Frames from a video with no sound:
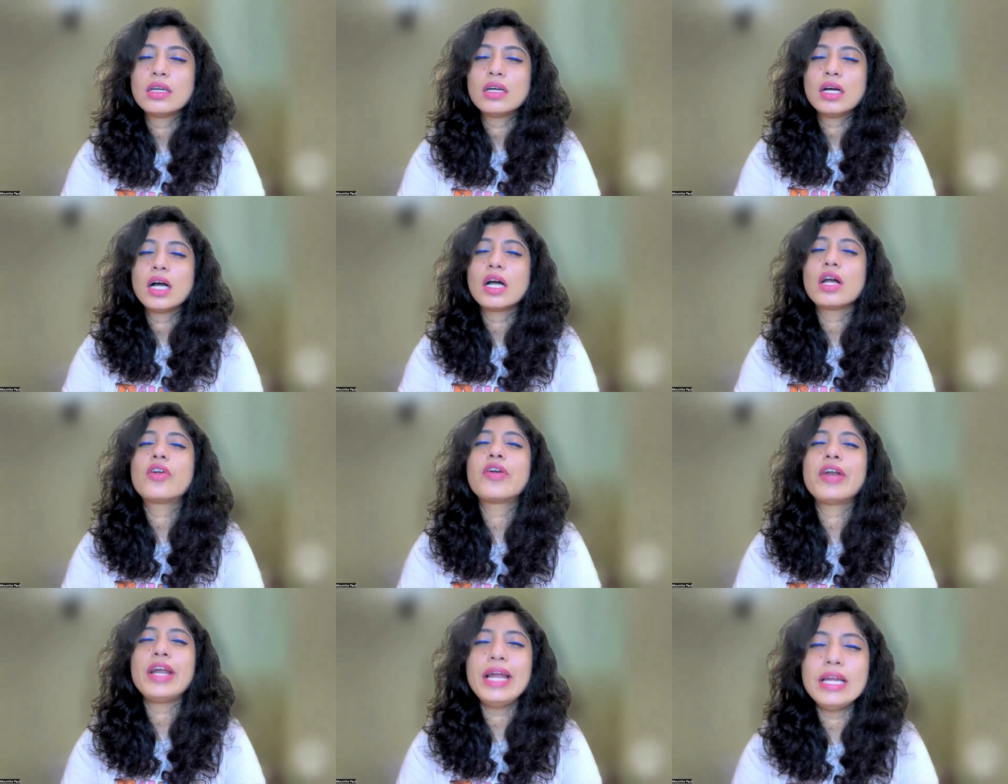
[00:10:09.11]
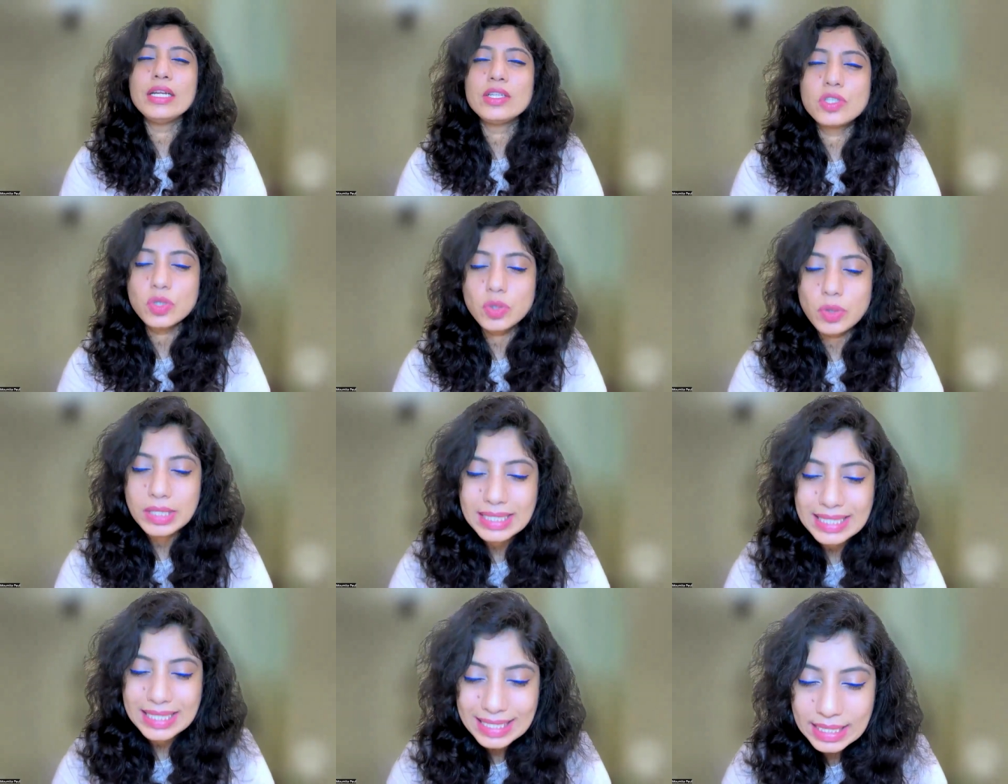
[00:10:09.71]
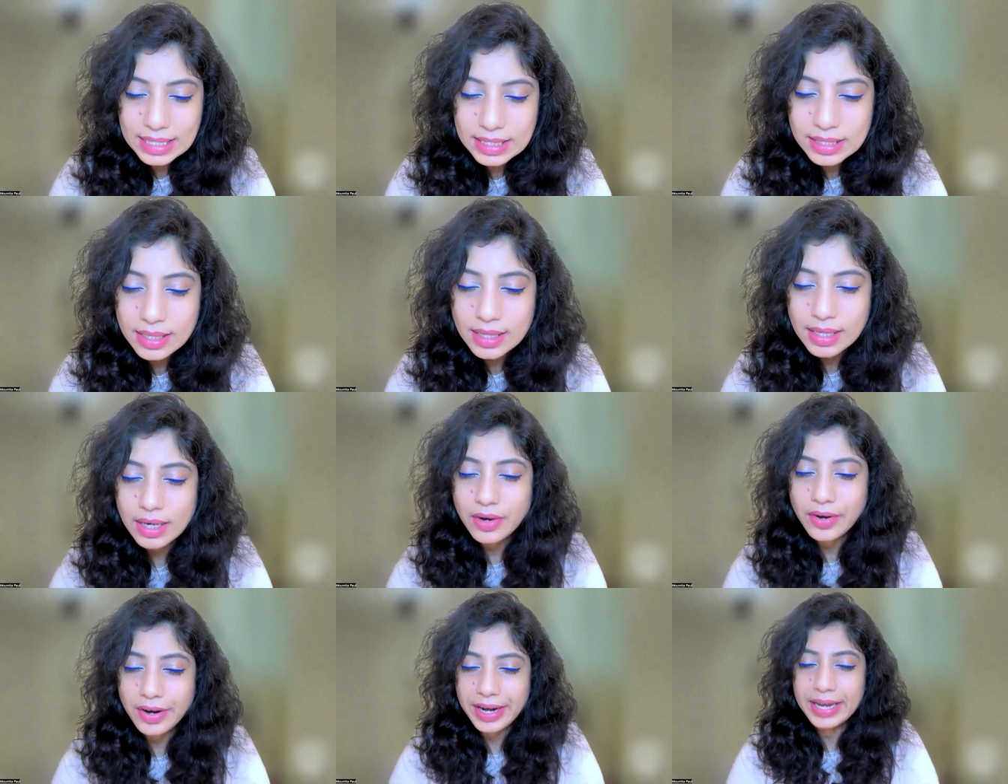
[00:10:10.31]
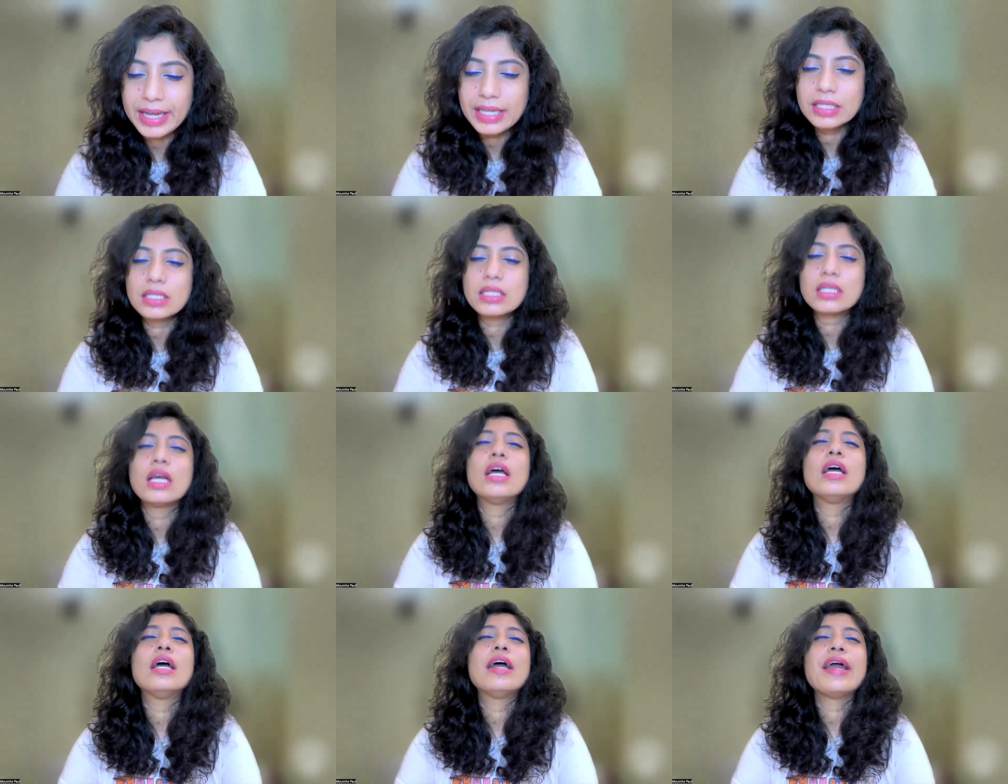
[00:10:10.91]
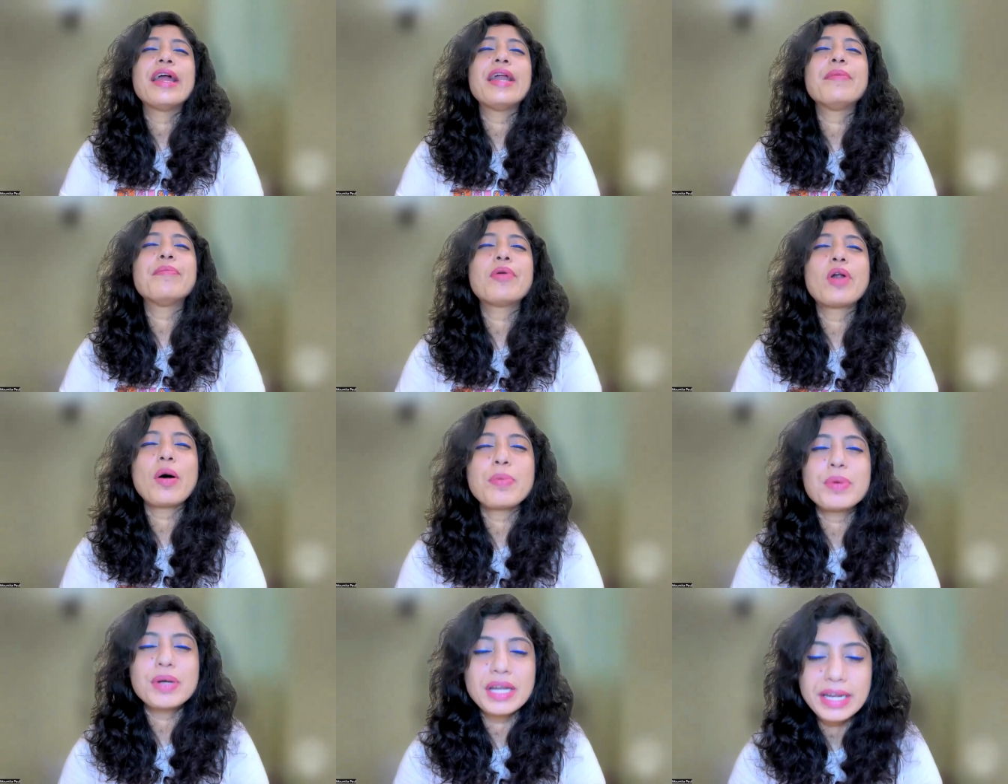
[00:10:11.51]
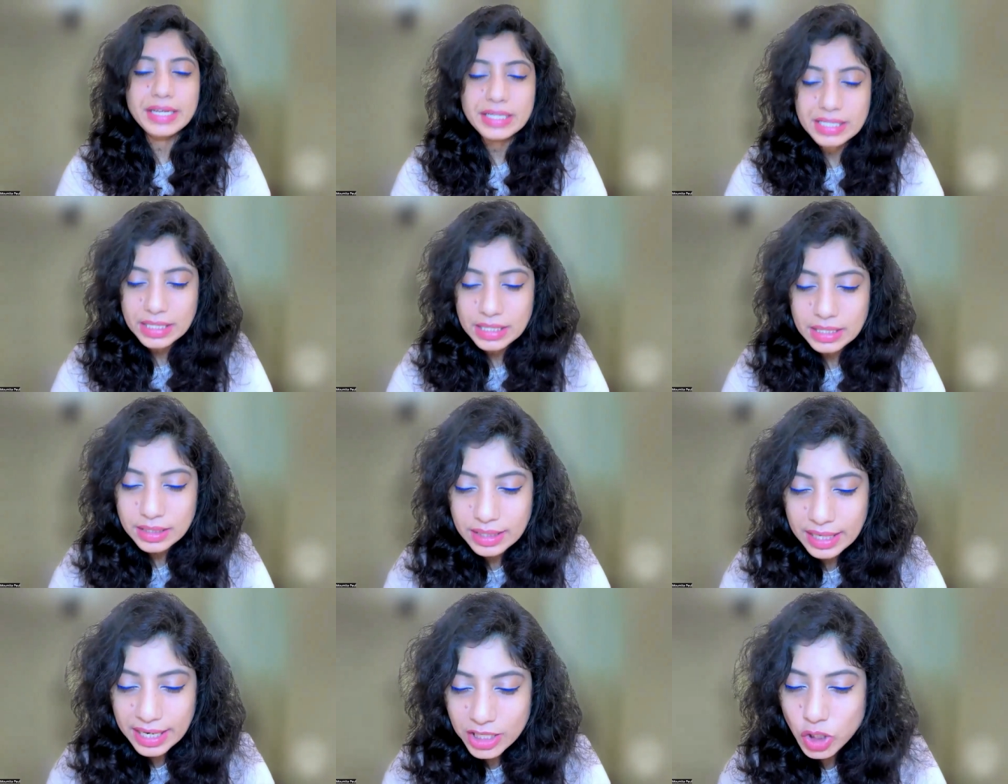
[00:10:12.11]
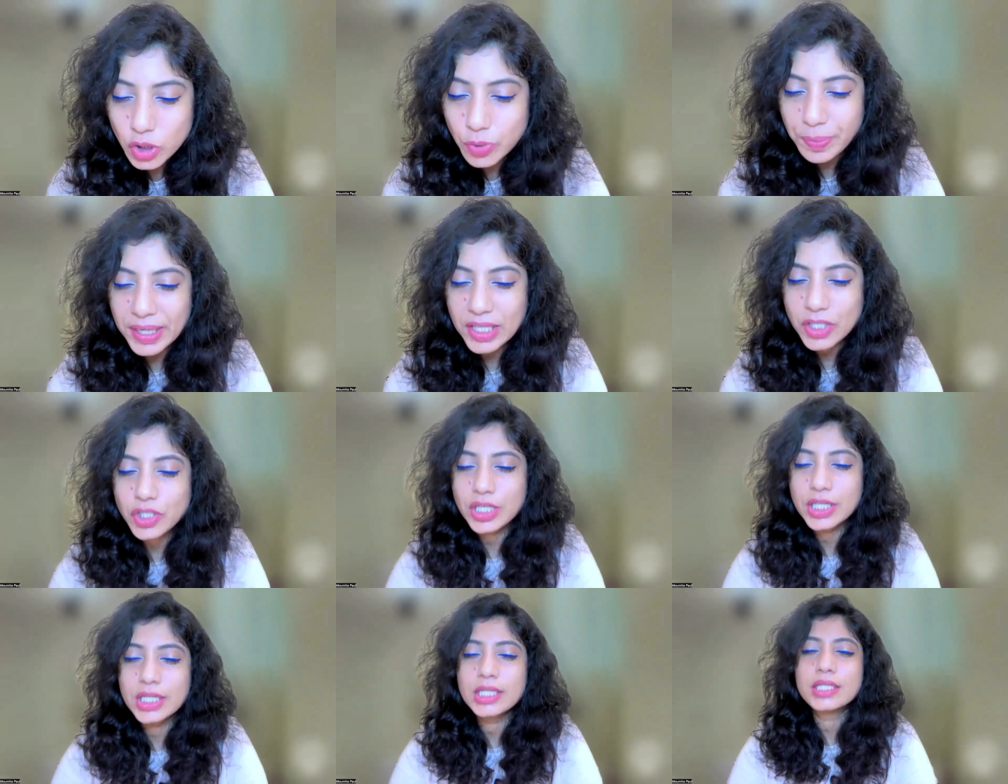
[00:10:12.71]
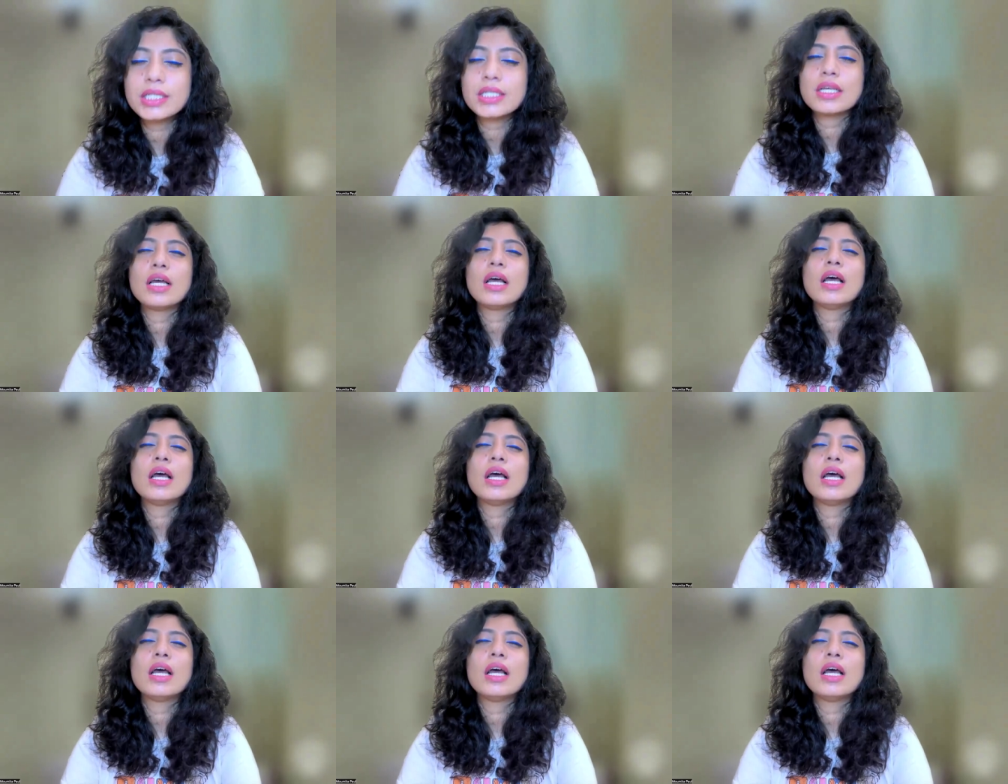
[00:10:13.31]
agreed to assist the Greys in propagating their species.